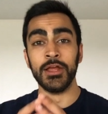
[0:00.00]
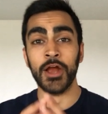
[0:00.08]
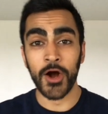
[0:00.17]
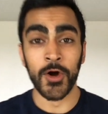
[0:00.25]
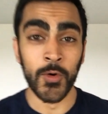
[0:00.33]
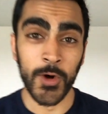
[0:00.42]

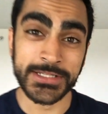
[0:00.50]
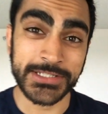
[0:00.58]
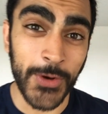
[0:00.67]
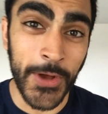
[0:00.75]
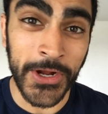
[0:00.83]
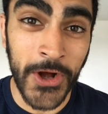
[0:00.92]
Yo, what's
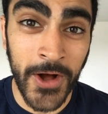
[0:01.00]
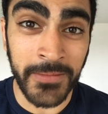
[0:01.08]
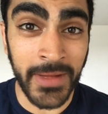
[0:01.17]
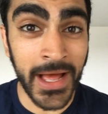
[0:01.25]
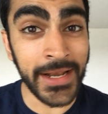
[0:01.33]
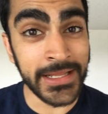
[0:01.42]
going
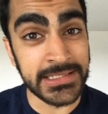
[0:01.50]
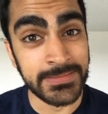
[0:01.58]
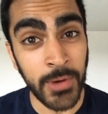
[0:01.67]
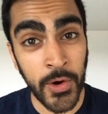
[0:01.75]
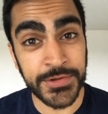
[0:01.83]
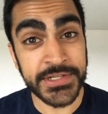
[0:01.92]
on man? It's
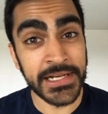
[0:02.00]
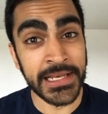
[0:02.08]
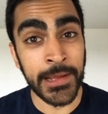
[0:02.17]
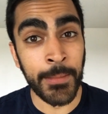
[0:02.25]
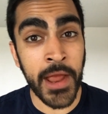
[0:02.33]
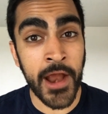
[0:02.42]
Mo
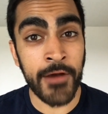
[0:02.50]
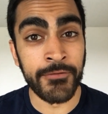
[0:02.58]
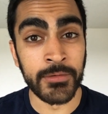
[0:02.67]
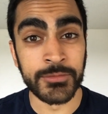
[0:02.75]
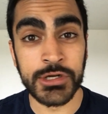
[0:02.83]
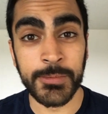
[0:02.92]
Saleem here
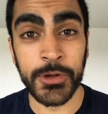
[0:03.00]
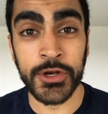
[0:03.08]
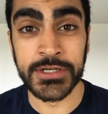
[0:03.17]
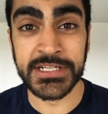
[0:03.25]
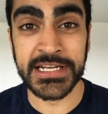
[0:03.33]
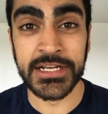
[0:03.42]
from
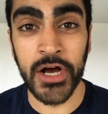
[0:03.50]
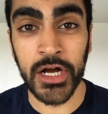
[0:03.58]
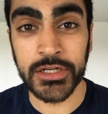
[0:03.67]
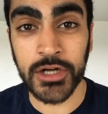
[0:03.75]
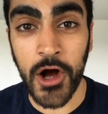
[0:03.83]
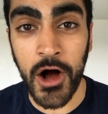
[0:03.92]

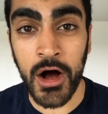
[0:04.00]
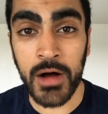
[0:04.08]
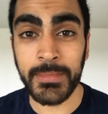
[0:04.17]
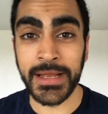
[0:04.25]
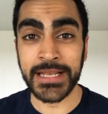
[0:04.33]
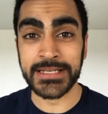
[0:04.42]

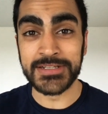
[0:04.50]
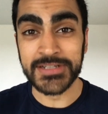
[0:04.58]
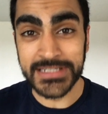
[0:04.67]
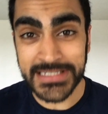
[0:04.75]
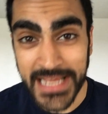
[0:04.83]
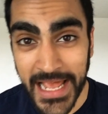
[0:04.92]
tripleyourt.com and in
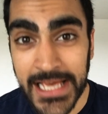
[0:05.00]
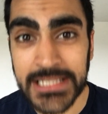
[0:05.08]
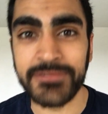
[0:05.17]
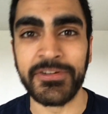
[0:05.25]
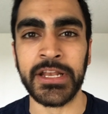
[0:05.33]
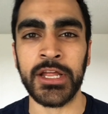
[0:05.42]

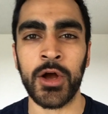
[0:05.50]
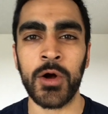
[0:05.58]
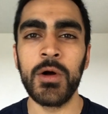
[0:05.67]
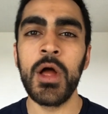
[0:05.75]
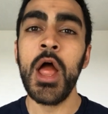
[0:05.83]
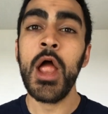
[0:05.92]
today's
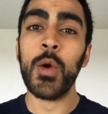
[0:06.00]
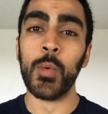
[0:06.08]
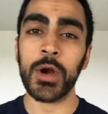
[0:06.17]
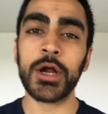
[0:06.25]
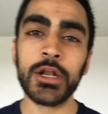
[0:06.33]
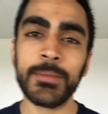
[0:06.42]
video,
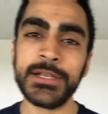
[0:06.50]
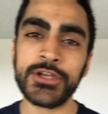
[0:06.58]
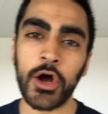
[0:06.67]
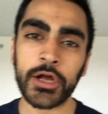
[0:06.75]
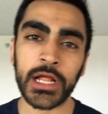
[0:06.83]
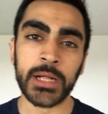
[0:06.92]
we're gonna be
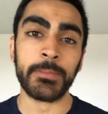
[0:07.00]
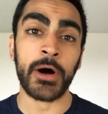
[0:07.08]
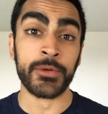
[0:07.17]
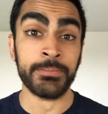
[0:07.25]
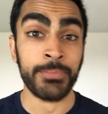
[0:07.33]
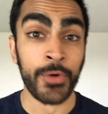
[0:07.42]
talking
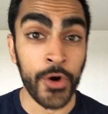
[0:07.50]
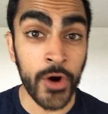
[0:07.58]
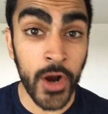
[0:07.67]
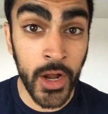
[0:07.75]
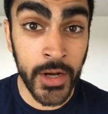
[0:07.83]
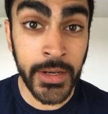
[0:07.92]
about
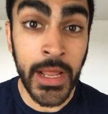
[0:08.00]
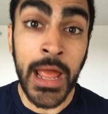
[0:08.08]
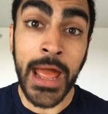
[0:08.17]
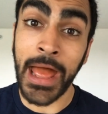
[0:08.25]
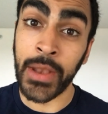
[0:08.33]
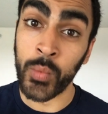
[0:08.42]
boron
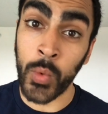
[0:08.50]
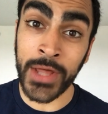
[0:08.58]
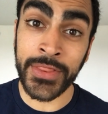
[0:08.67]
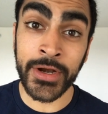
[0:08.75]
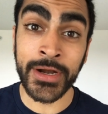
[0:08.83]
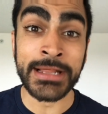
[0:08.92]
and
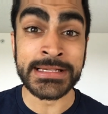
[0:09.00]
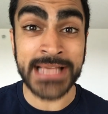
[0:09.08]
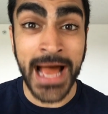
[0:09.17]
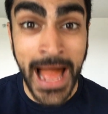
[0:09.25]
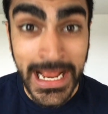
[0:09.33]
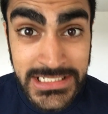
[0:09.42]
whether it is
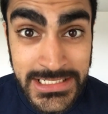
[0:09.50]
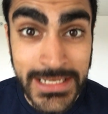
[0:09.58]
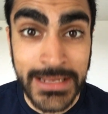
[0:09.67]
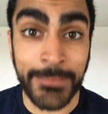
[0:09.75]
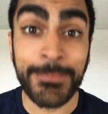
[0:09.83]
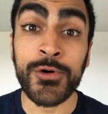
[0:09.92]

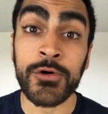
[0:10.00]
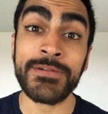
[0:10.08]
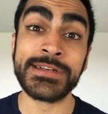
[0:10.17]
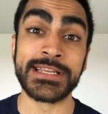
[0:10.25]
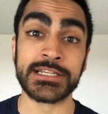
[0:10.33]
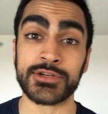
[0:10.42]
actually a
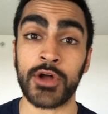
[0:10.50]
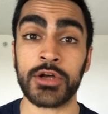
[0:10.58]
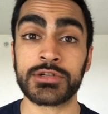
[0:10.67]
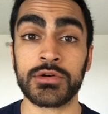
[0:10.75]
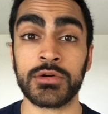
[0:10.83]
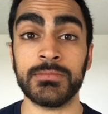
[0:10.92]
proven
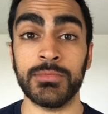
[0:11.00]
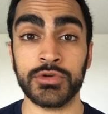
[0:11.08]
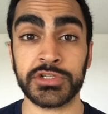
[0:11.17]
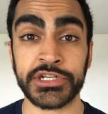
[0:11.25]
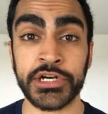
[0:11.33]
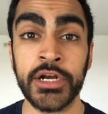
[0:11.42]
testosterone
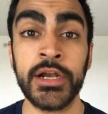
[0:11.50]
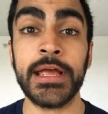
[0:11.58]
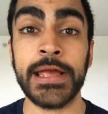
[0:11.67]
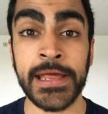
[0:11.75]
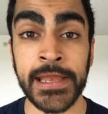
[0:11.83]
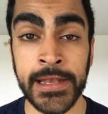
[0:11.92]
booster
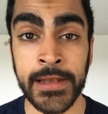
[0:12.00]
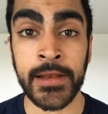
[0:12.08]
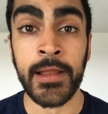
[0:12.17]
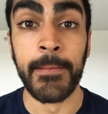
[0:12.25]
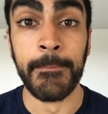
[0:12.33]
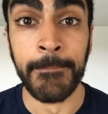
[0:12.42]
in
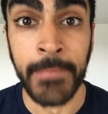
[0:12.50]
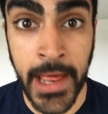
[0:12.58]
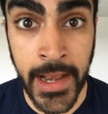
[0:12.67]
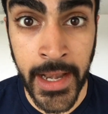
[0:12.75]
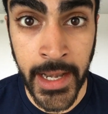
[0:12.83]
men.